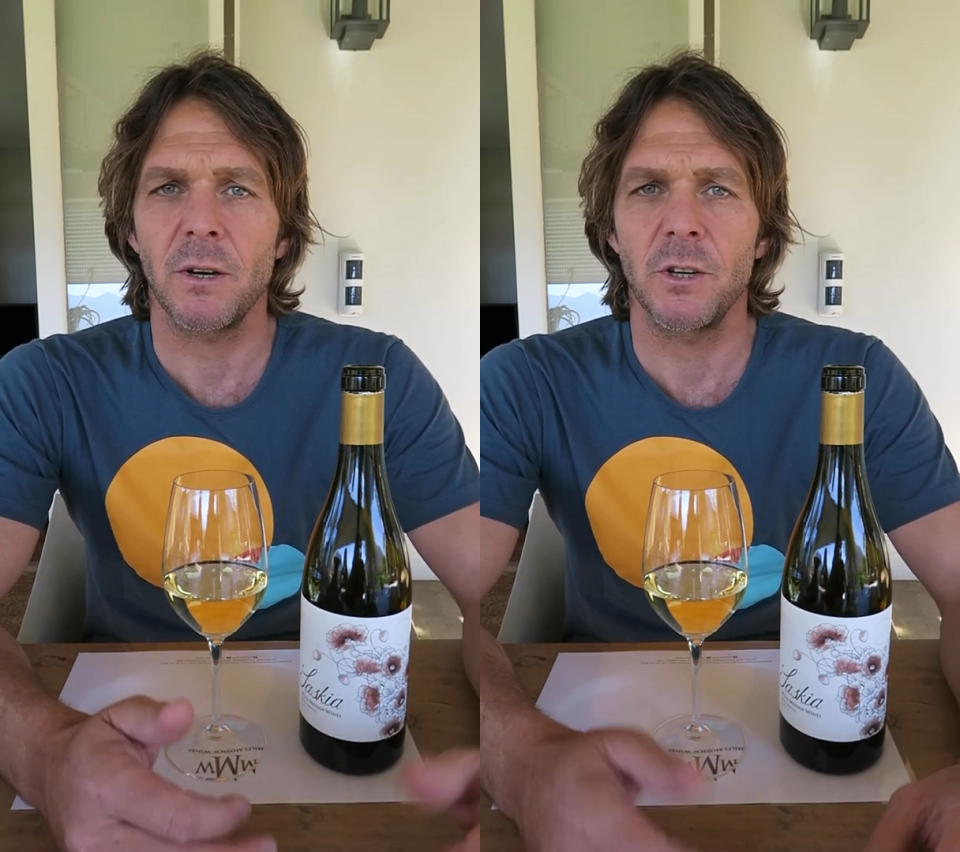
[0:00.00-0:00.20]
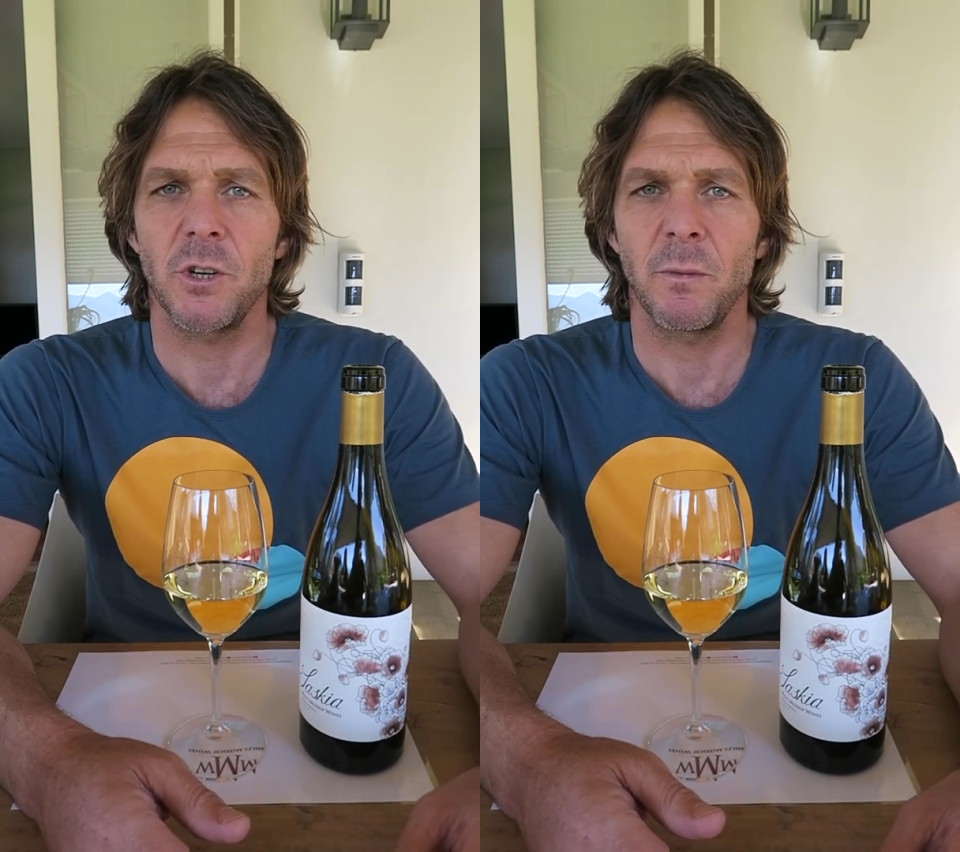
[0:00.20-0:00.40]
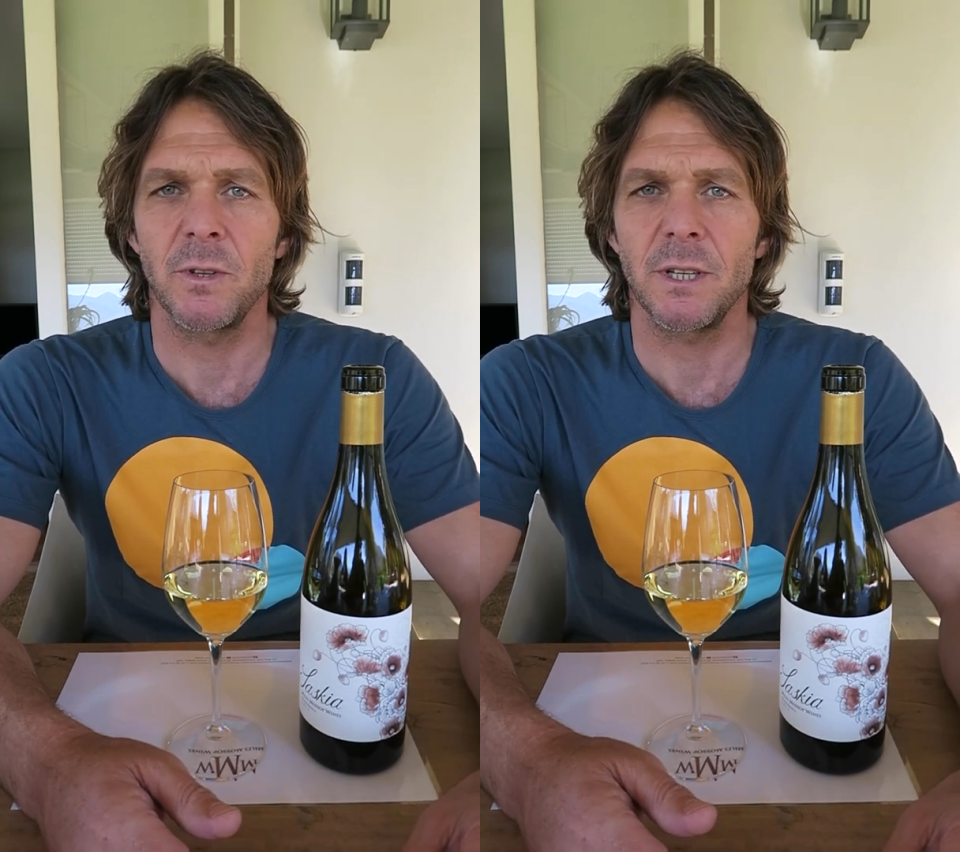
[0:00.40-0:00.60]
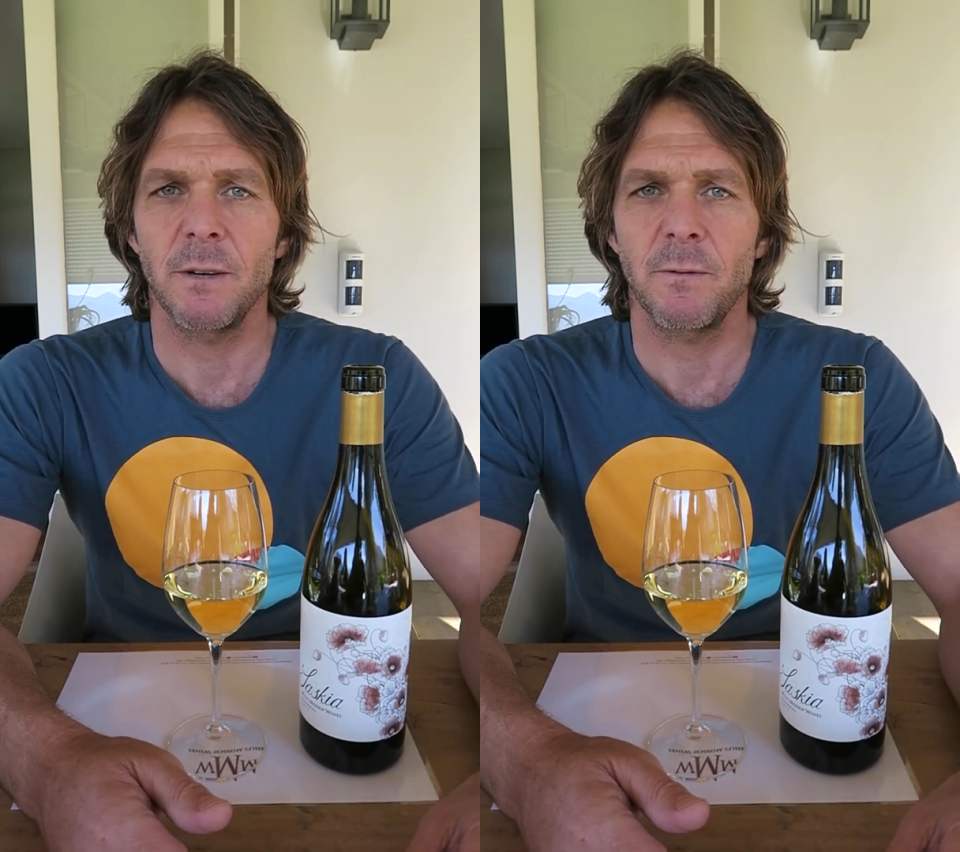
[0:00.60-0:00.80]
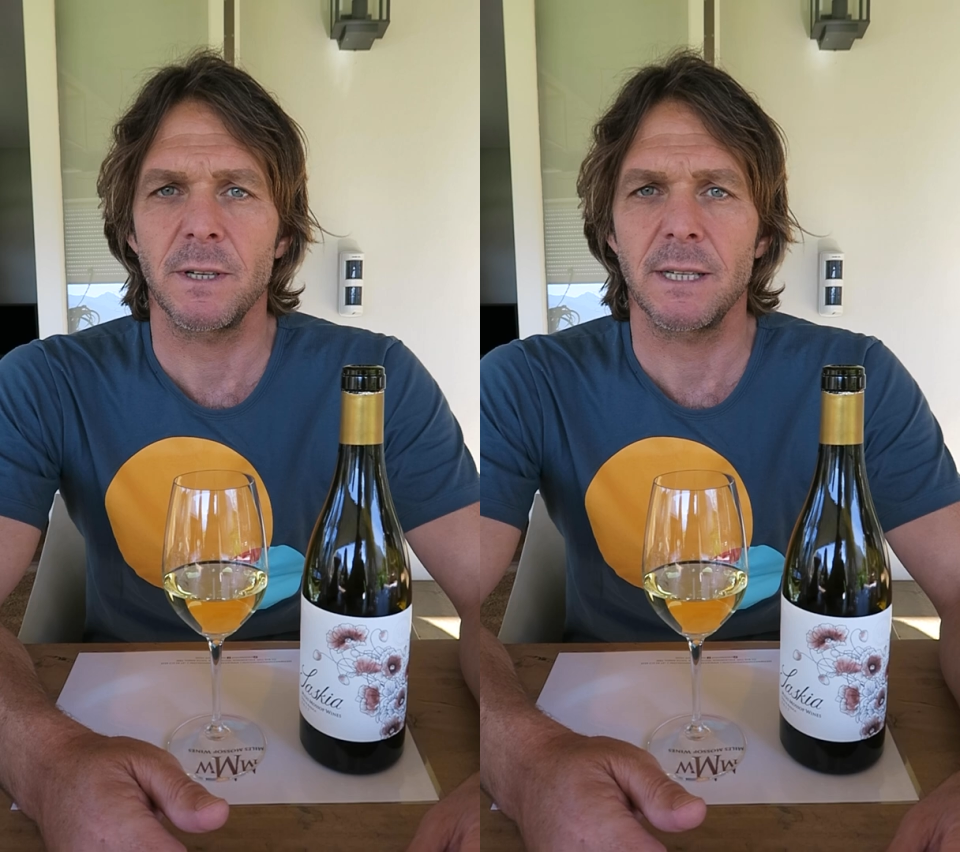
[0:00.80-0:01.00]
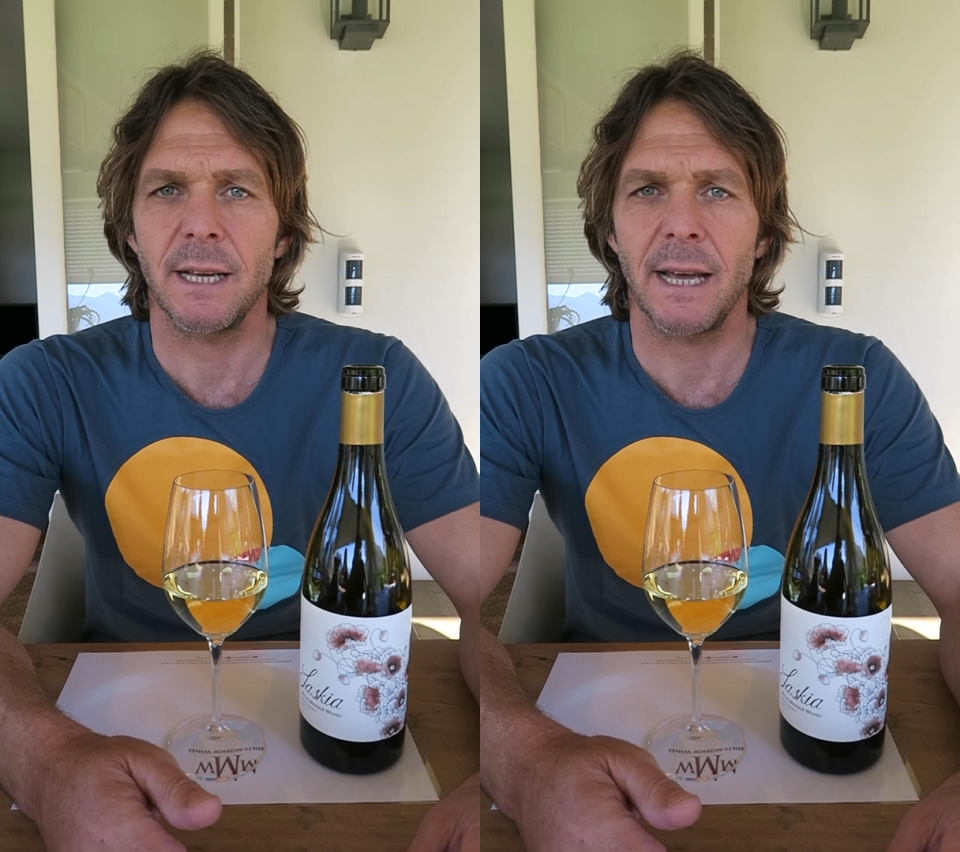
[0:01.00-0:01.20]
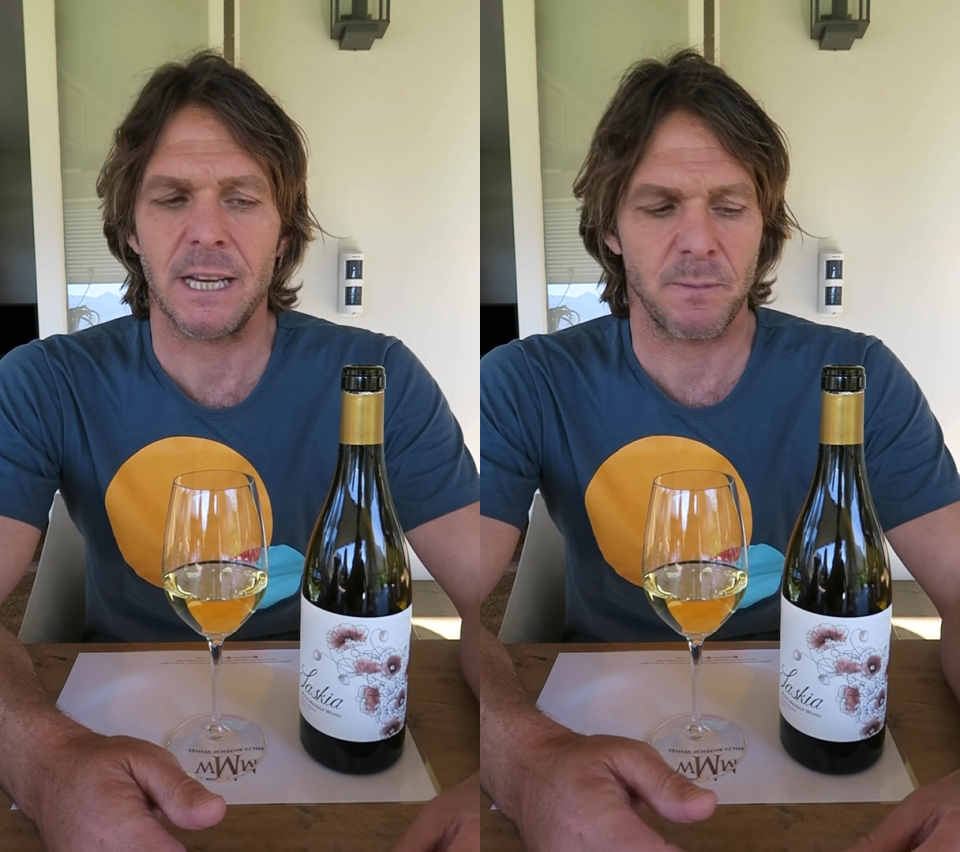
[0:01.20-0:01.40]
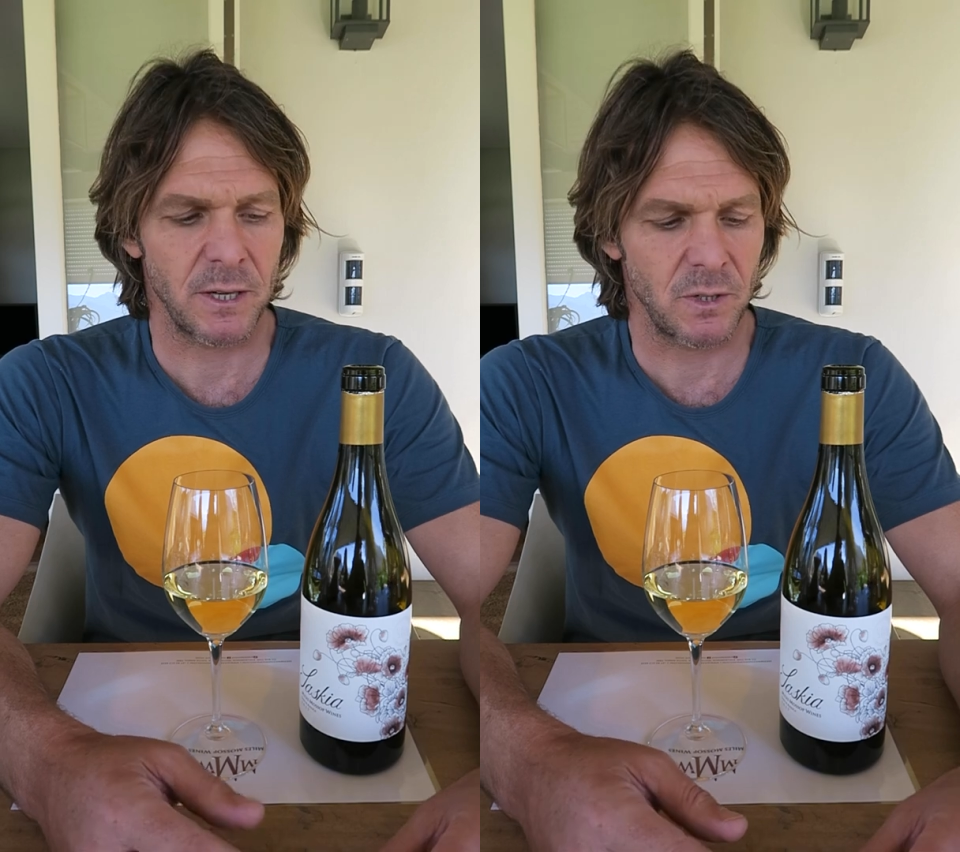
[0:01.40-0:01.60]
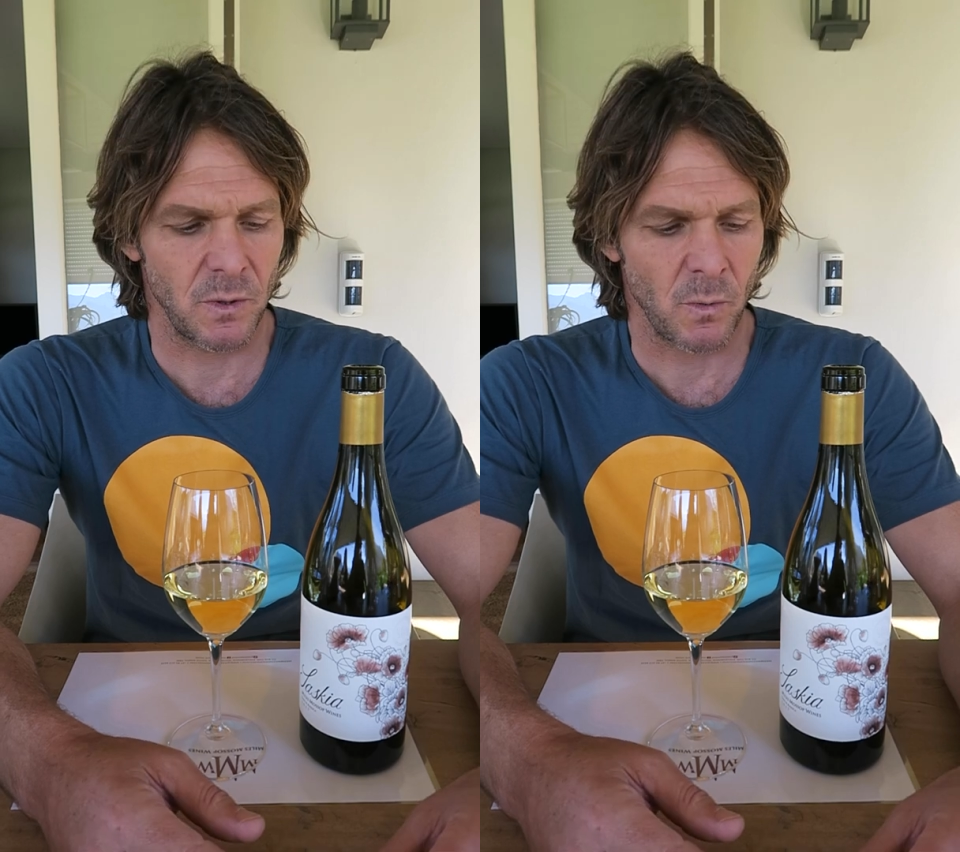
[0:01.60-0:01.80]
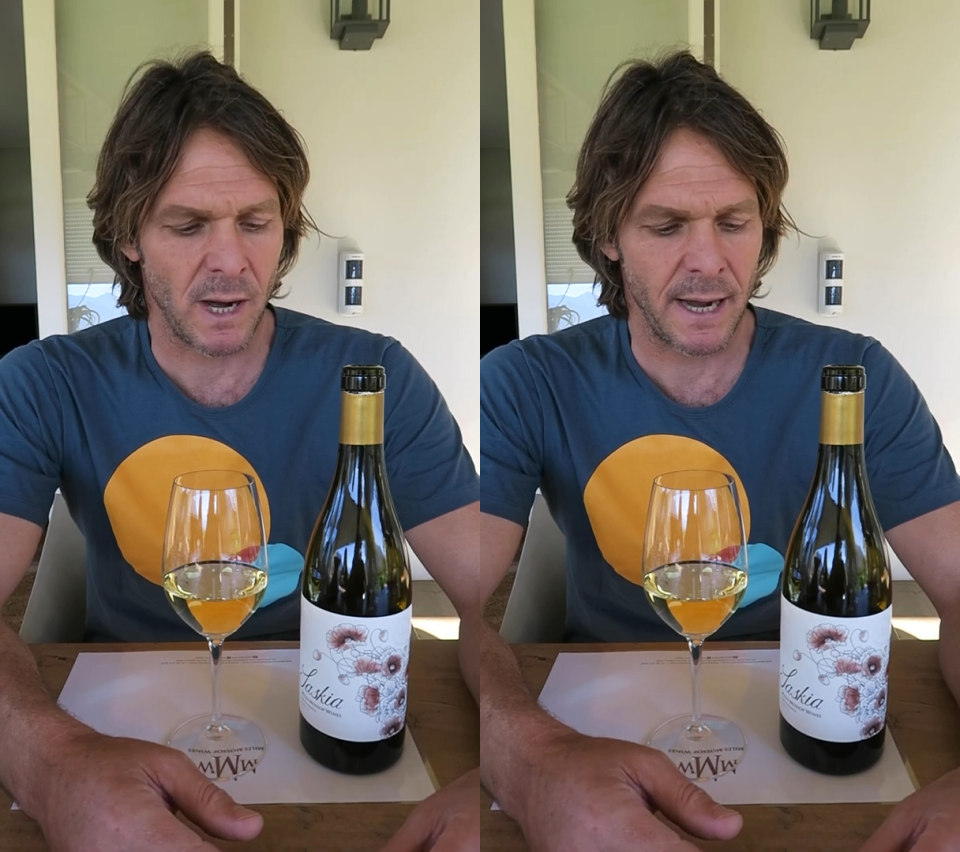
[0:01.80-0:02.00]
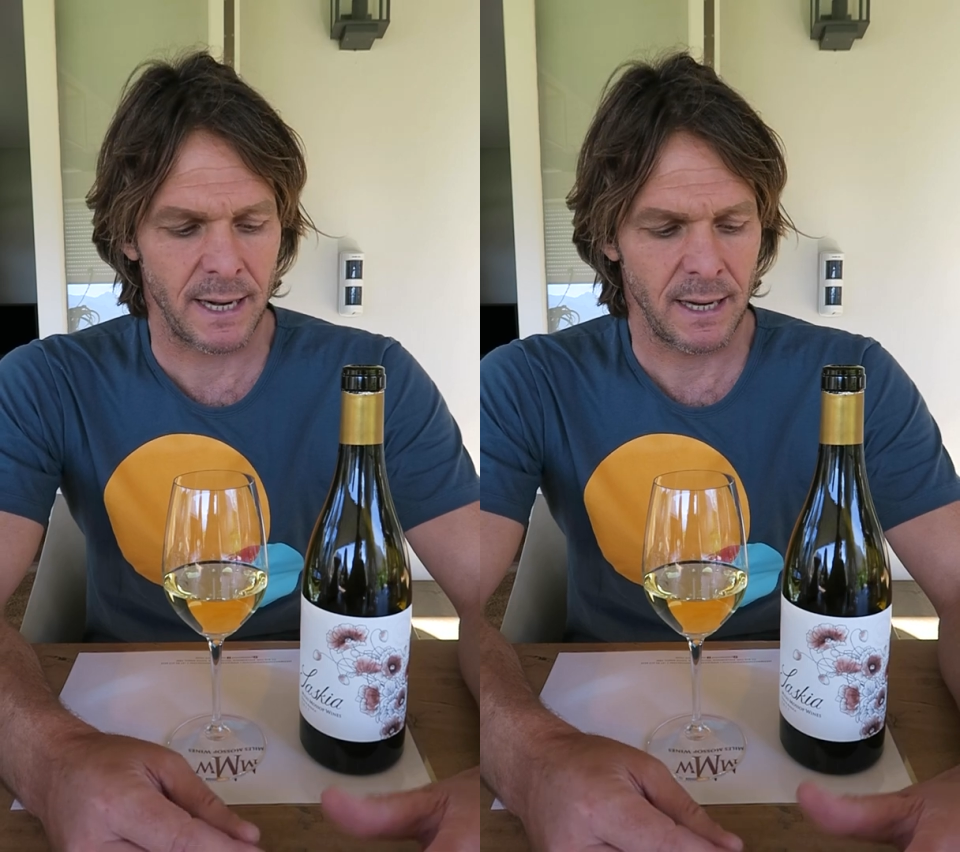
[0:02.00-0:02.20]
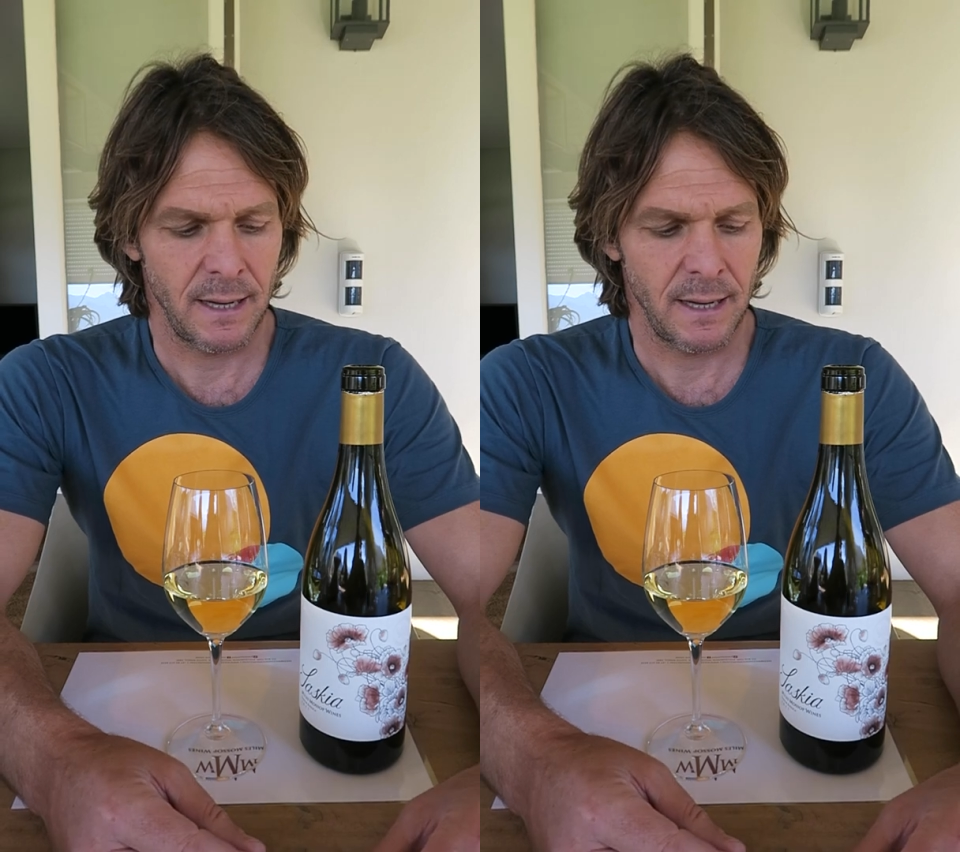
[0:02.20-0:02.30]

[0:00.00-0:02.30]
contributes a different aspect to the wine.